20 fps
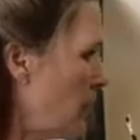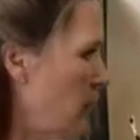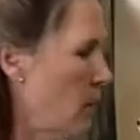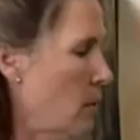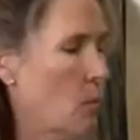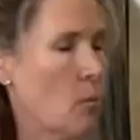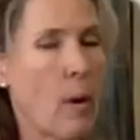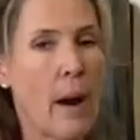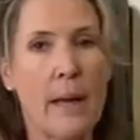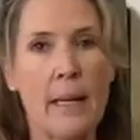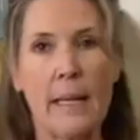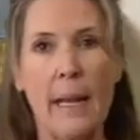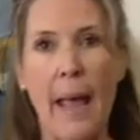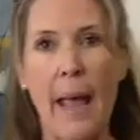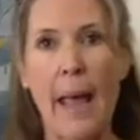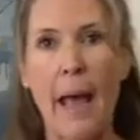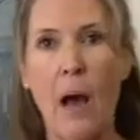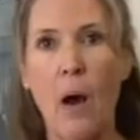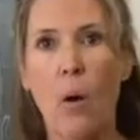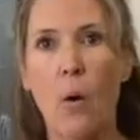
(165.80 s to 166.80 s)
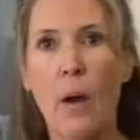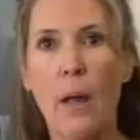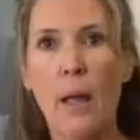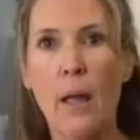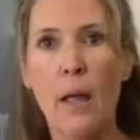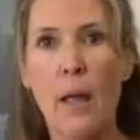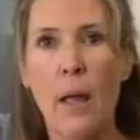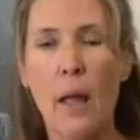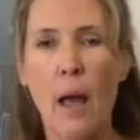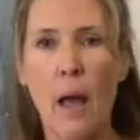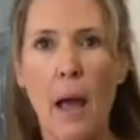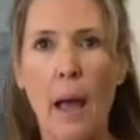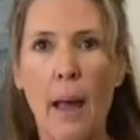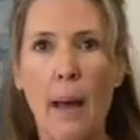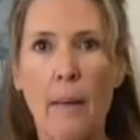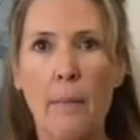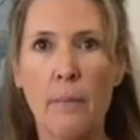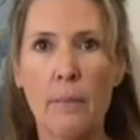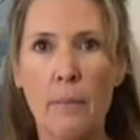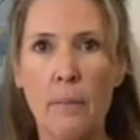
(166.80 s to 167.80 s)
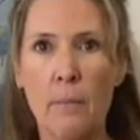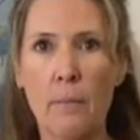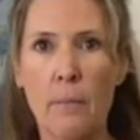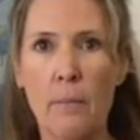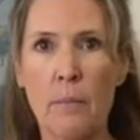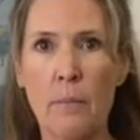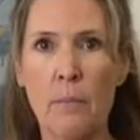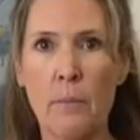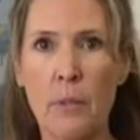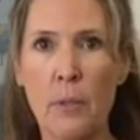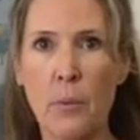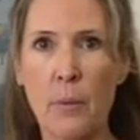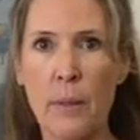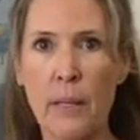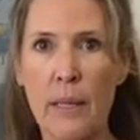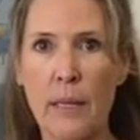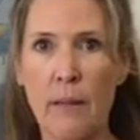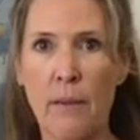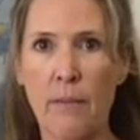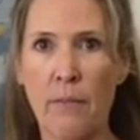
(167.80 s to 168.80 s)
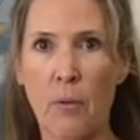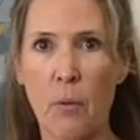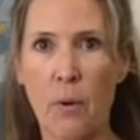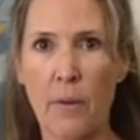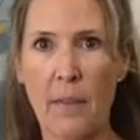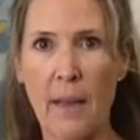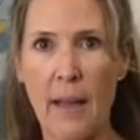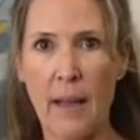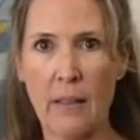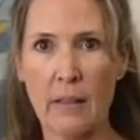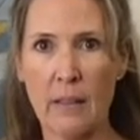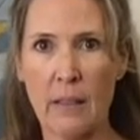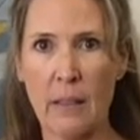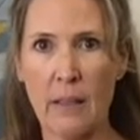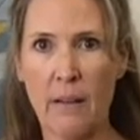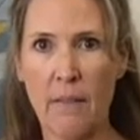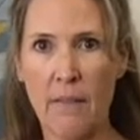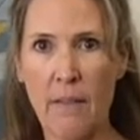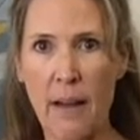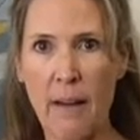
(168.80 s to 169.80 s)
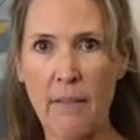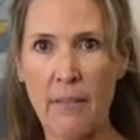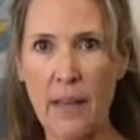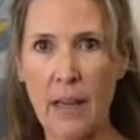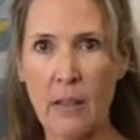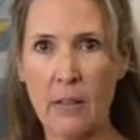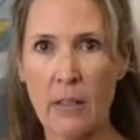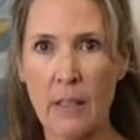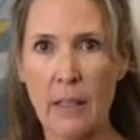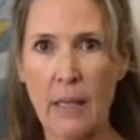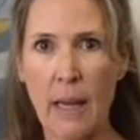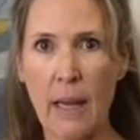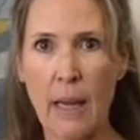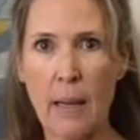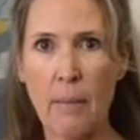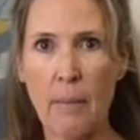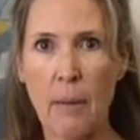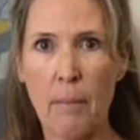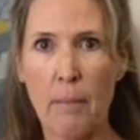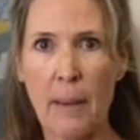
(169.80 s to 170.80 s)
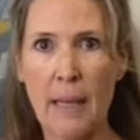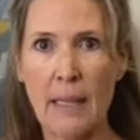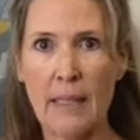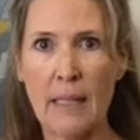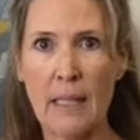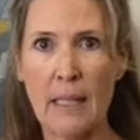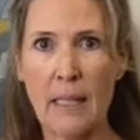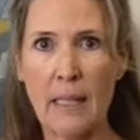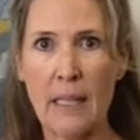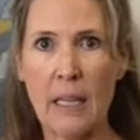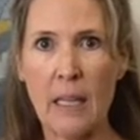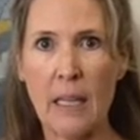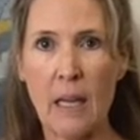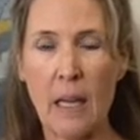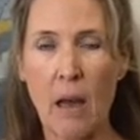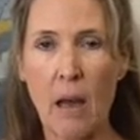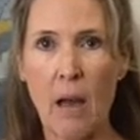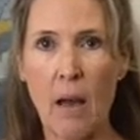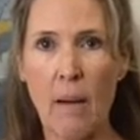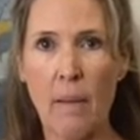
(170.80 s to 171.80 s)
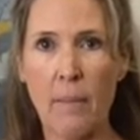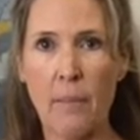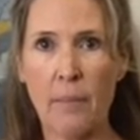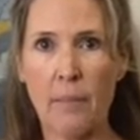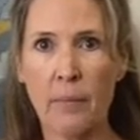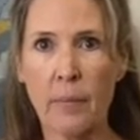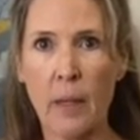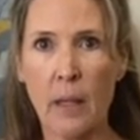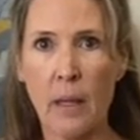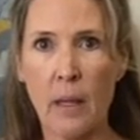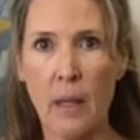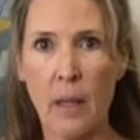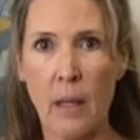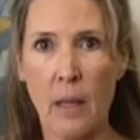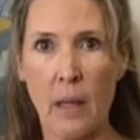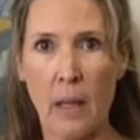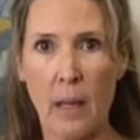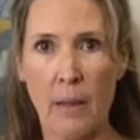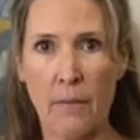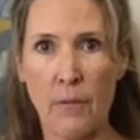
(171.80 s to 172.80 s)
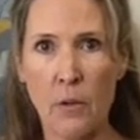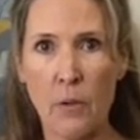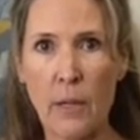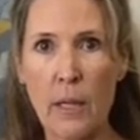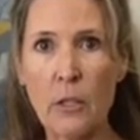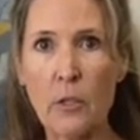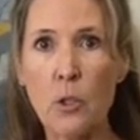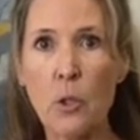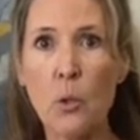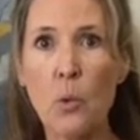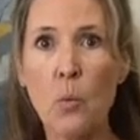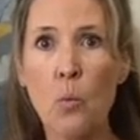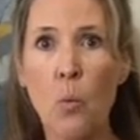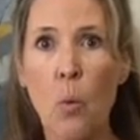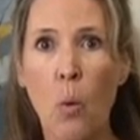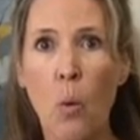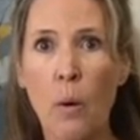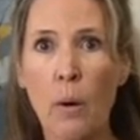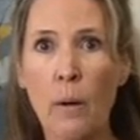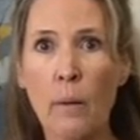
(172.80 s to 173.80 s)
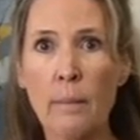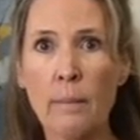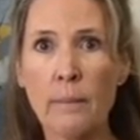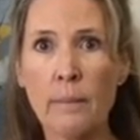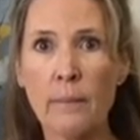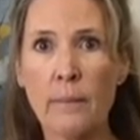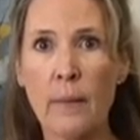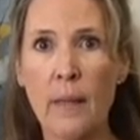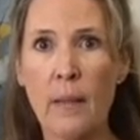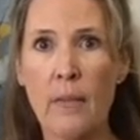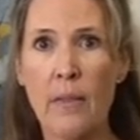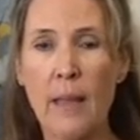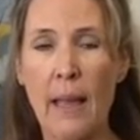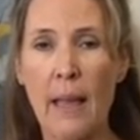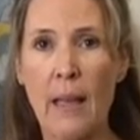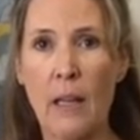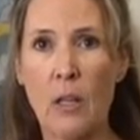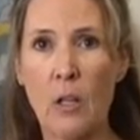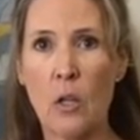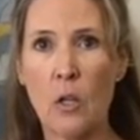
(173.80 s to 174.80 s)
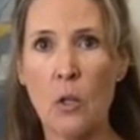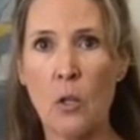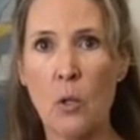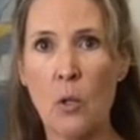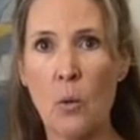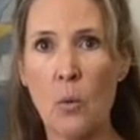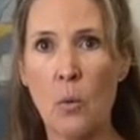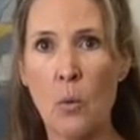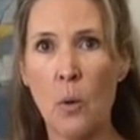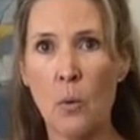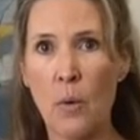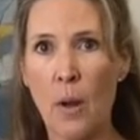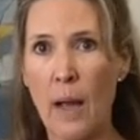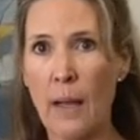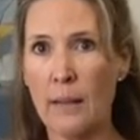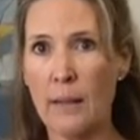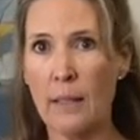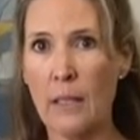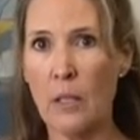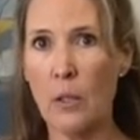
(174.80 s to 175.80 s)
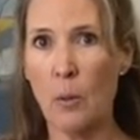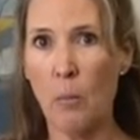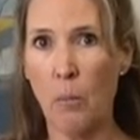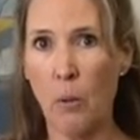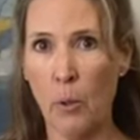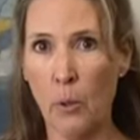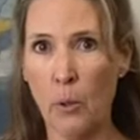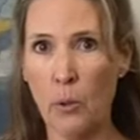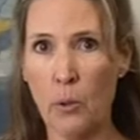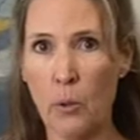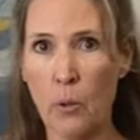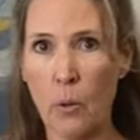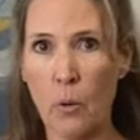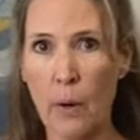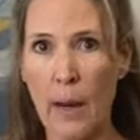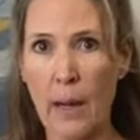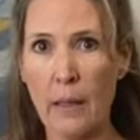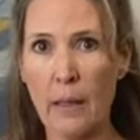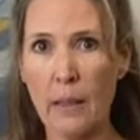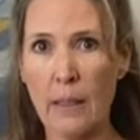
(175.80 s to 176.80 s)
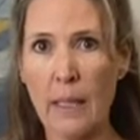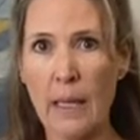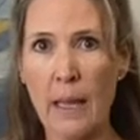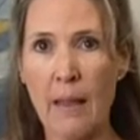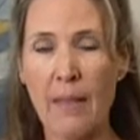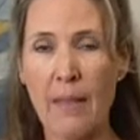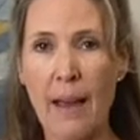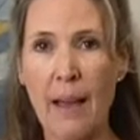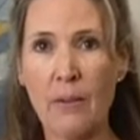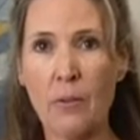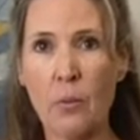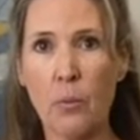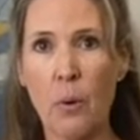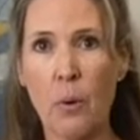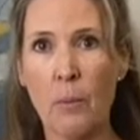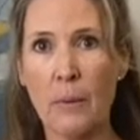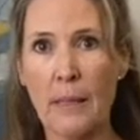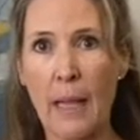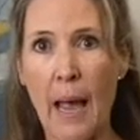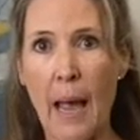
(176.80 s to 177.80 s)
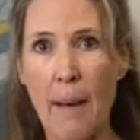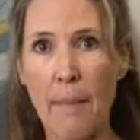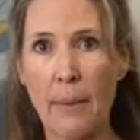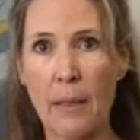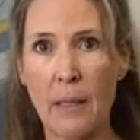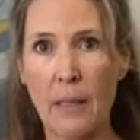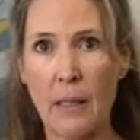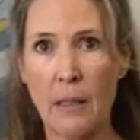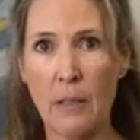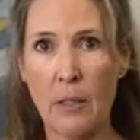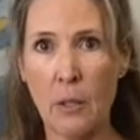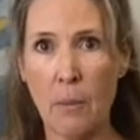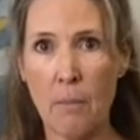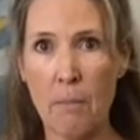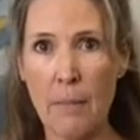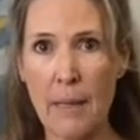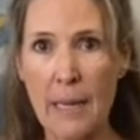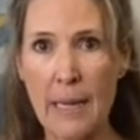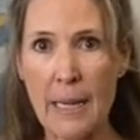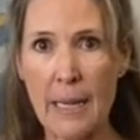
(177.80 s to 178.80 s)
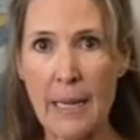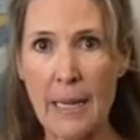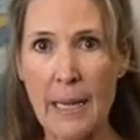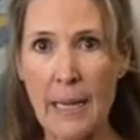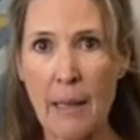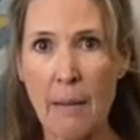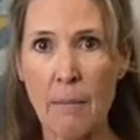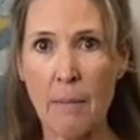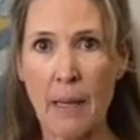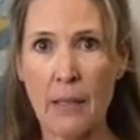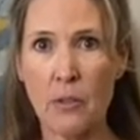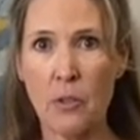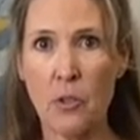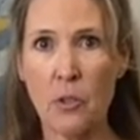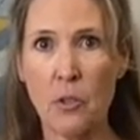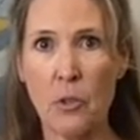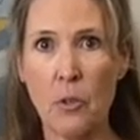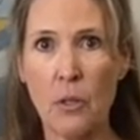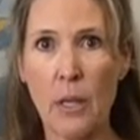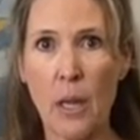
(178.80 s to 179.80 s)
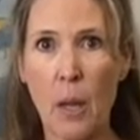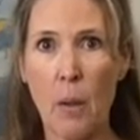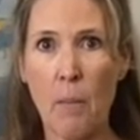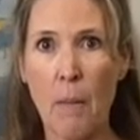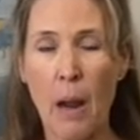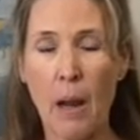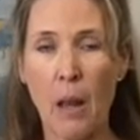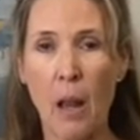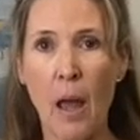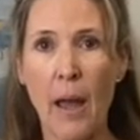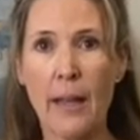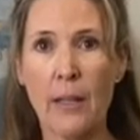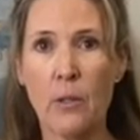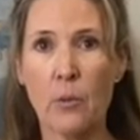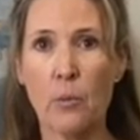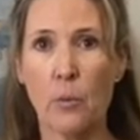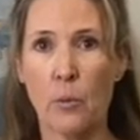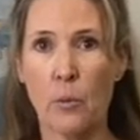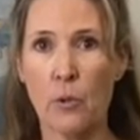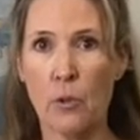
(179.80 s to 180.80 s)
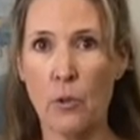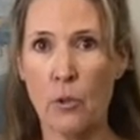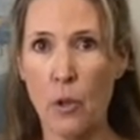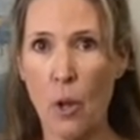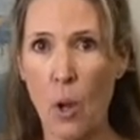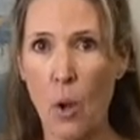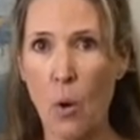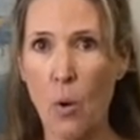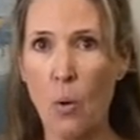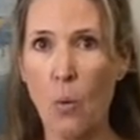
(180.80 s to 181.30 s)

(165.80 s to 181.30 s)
right now. I'm between a 4000 and a 5000K, but basically, if you get too warm, then you will not see your blues correctly, and that's what was happening to me in my studio. My lights were so